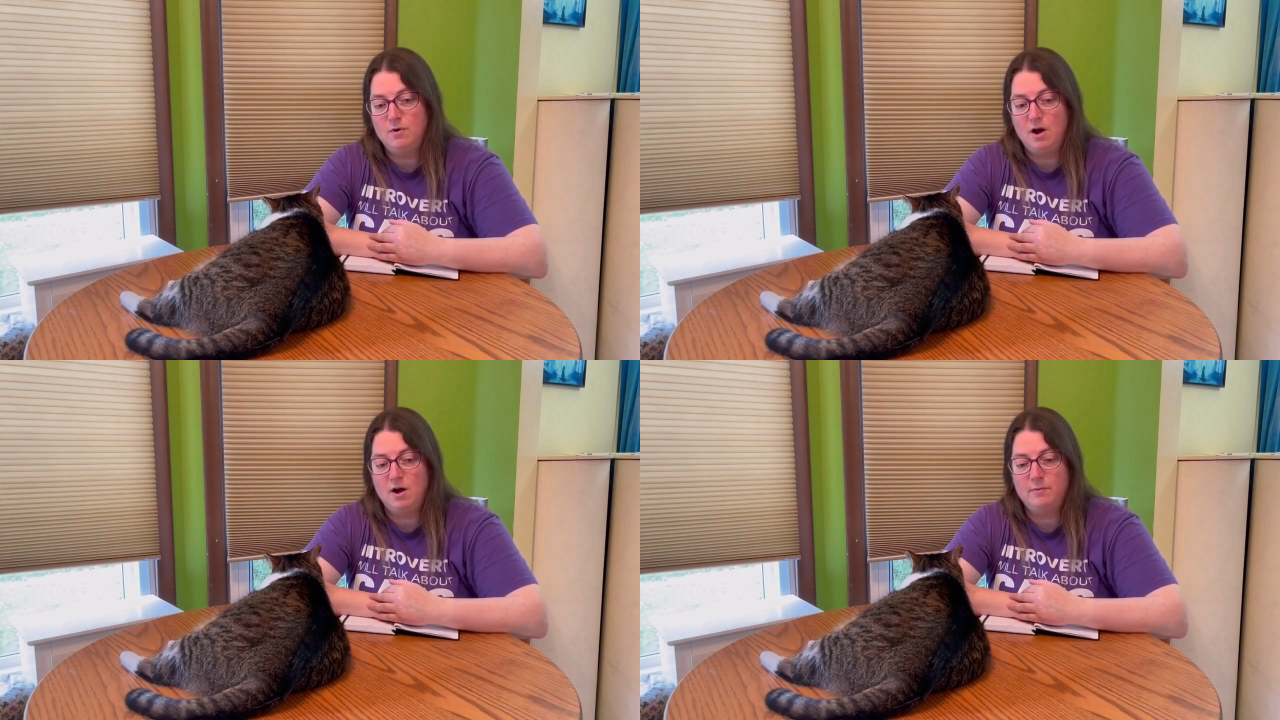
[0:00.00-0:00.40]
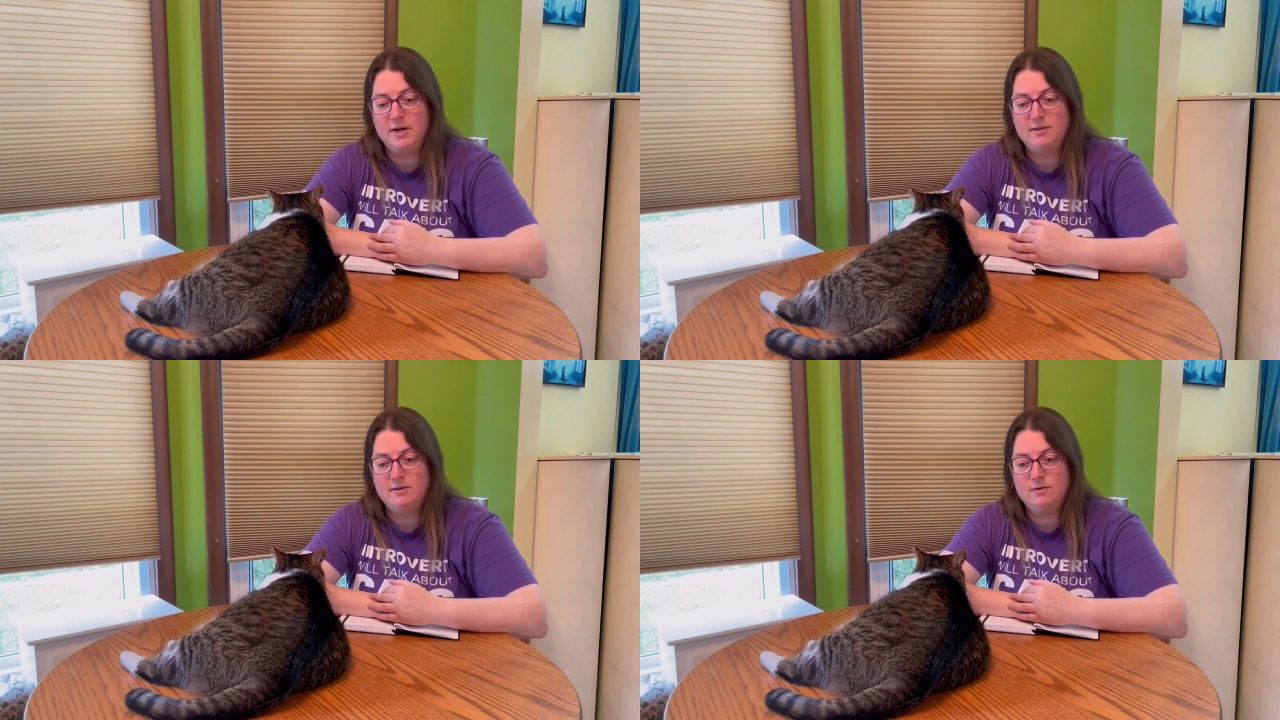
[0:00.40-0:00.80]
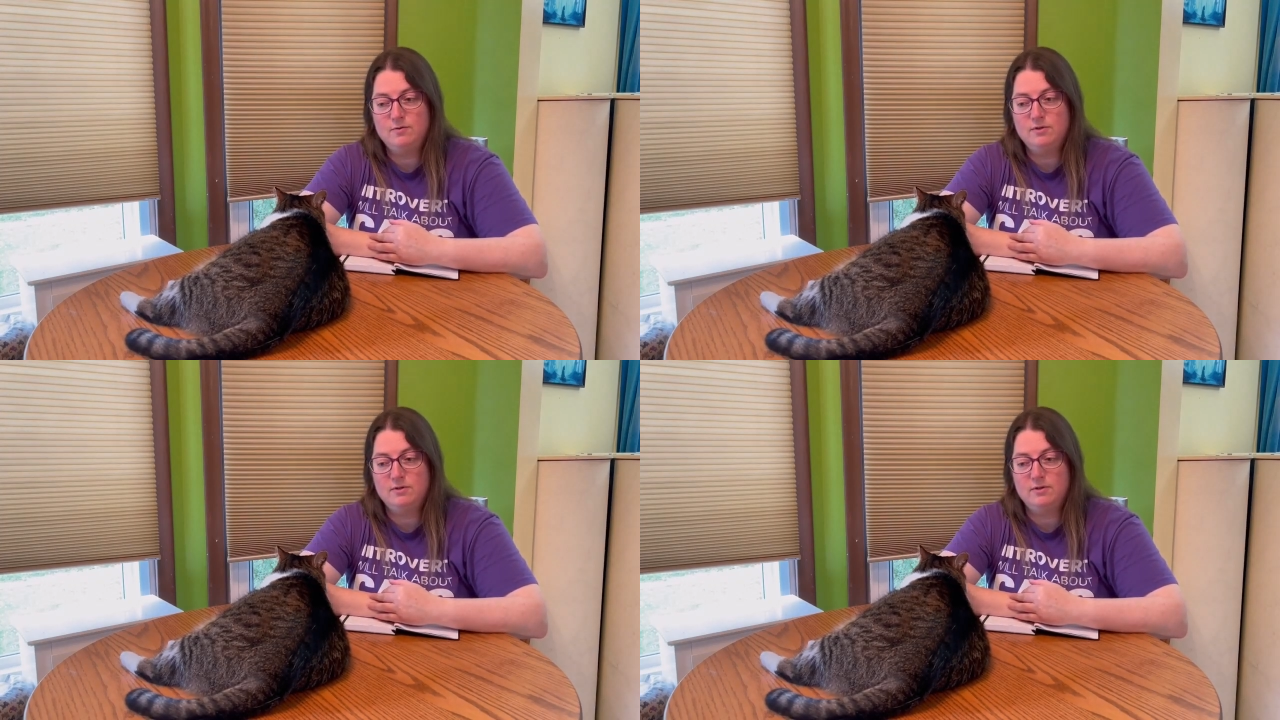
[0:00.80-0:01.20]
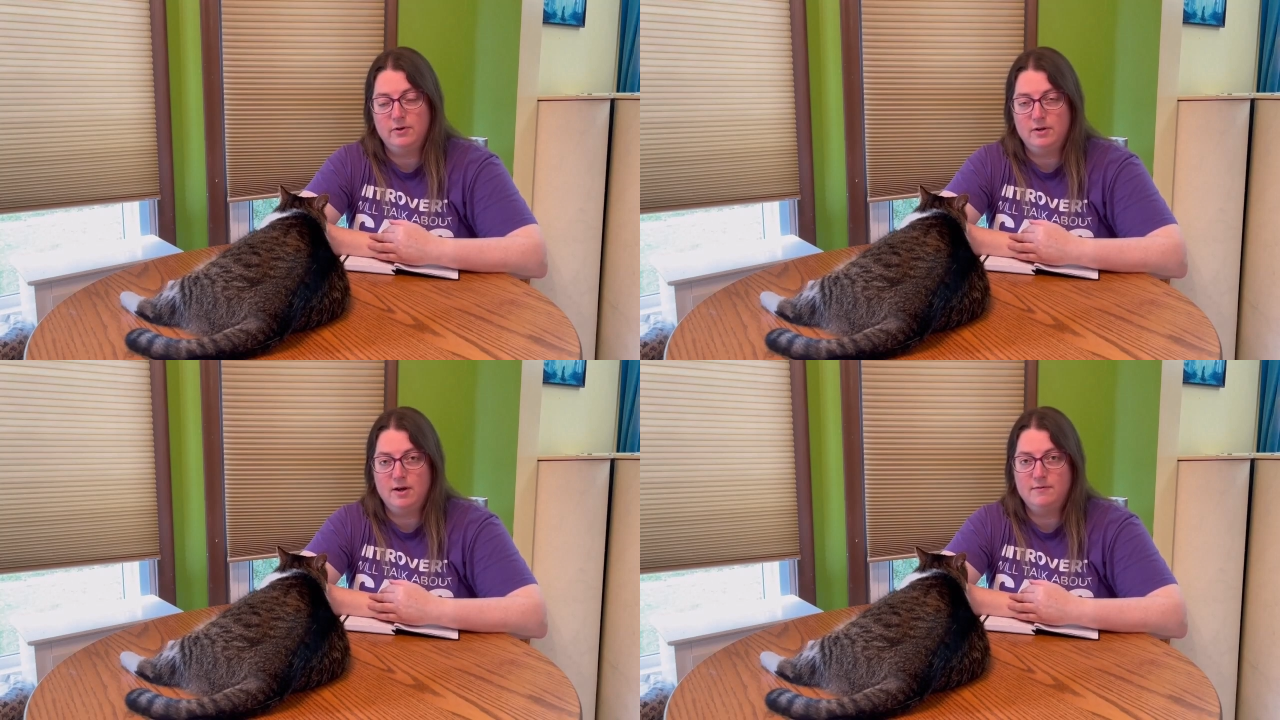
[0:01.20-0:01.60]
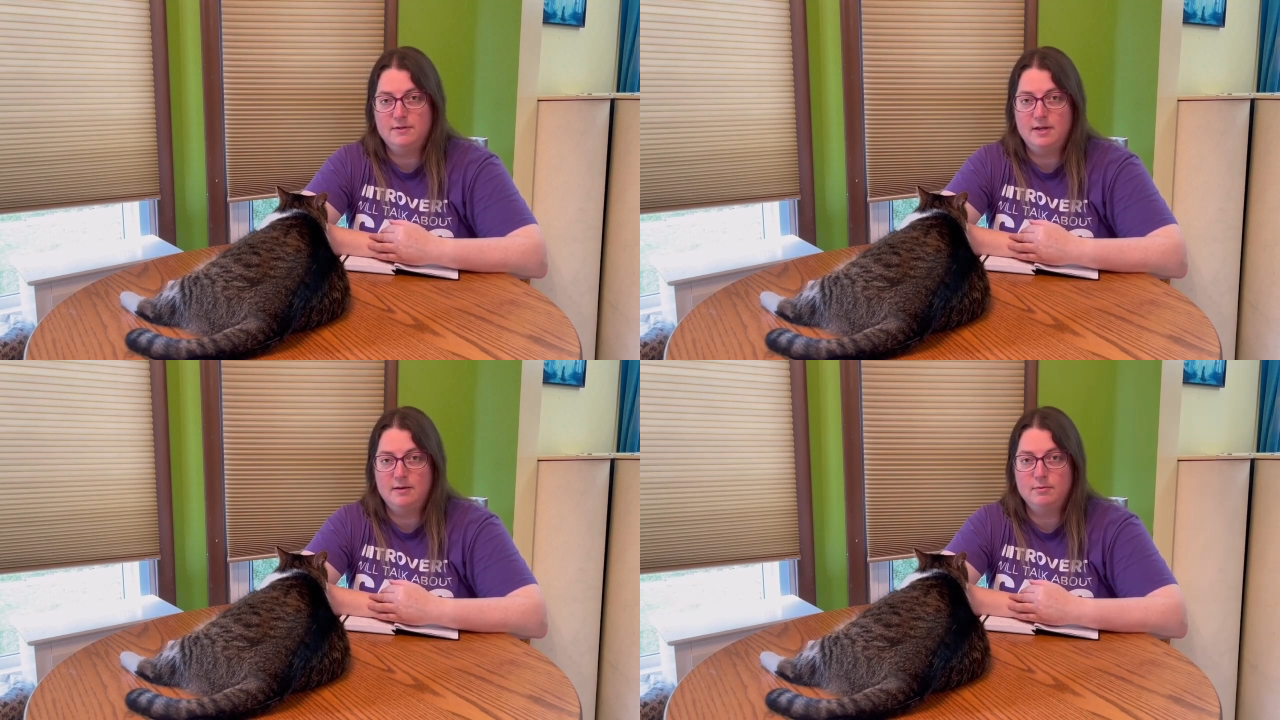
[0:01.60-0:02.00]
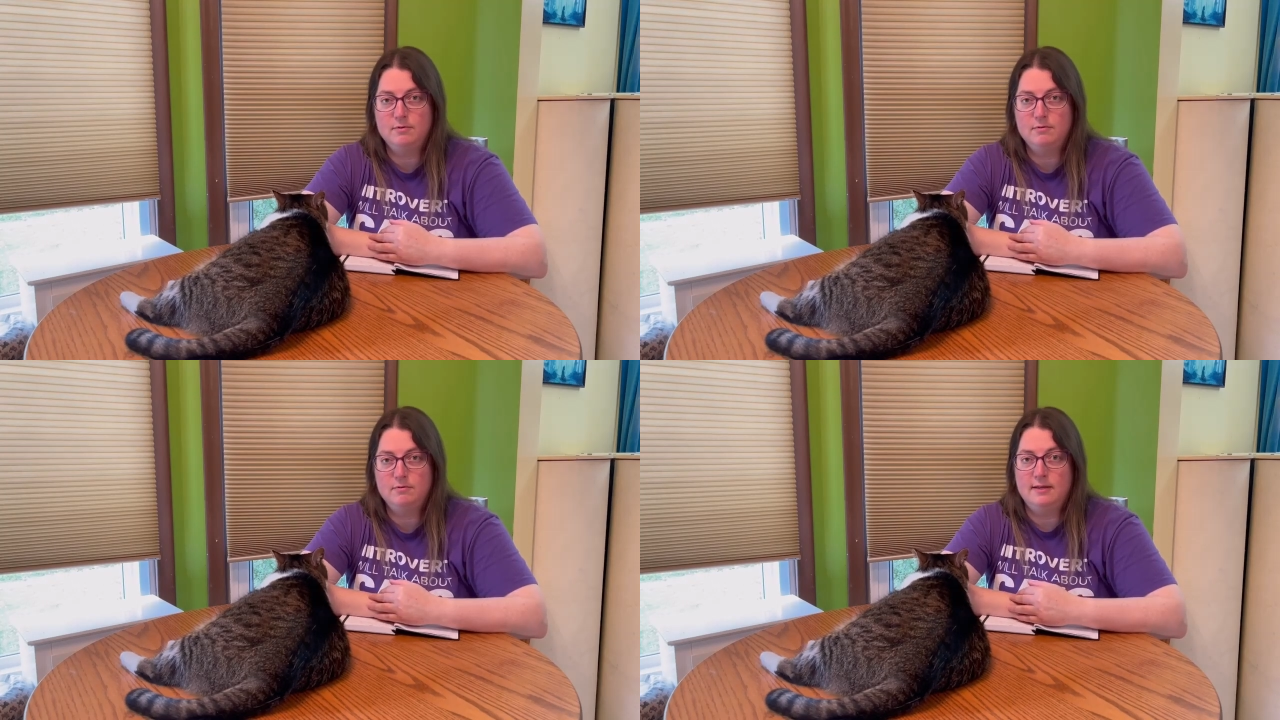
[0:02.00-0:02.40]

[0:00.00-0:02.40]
all we have to do is clean off the table.